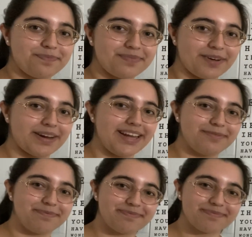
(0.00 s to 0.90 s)
Alright?
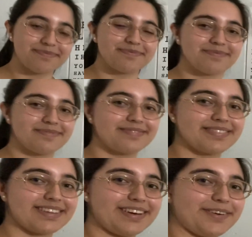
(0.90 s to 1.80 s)

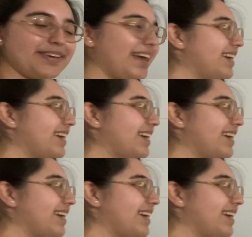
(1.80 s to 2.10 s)
Okay.